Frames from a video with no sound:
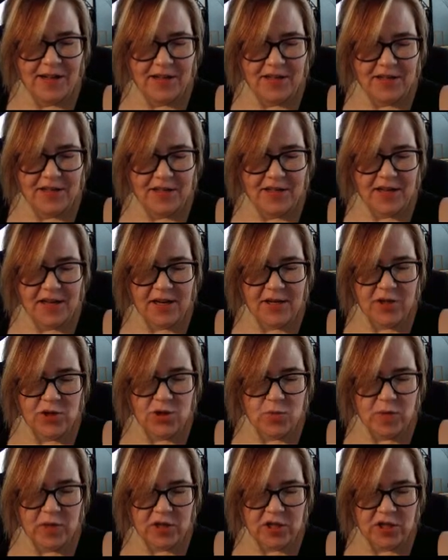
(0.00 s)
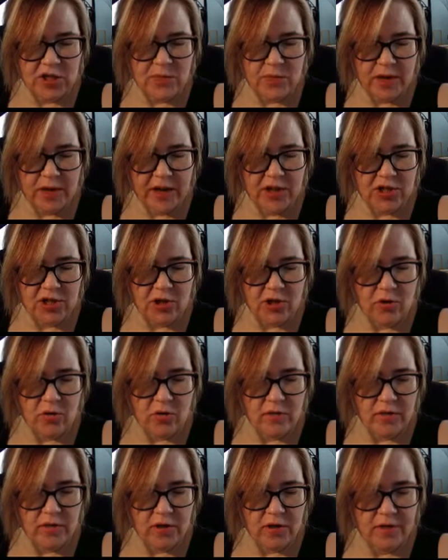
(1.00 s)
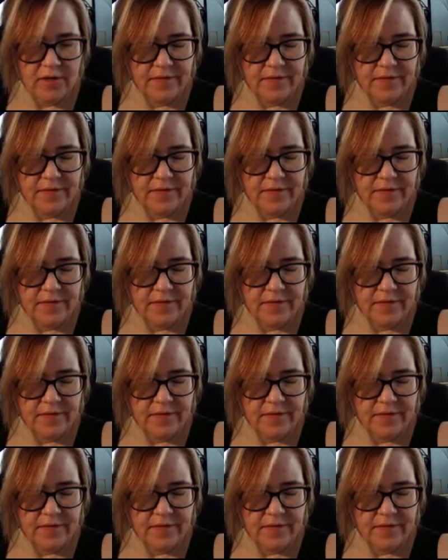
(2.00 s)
Just had too much splash all over.